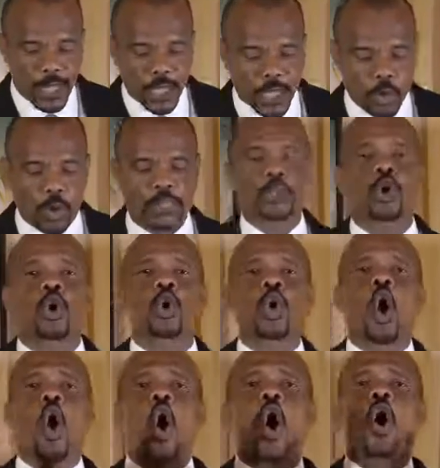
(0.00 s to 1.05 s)
he was
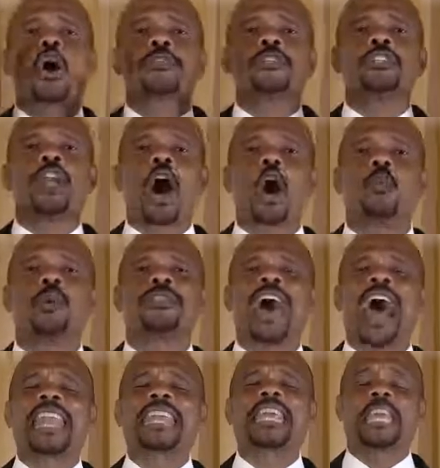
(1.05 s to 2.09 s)
clothed now with
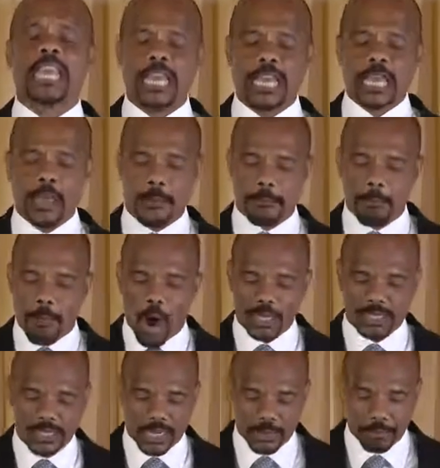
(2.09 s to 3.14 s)
an
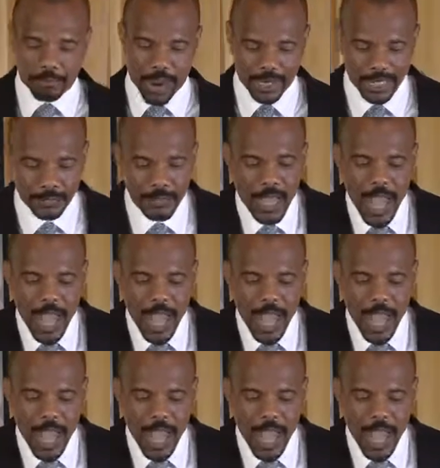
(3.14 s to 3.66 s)
immortal body.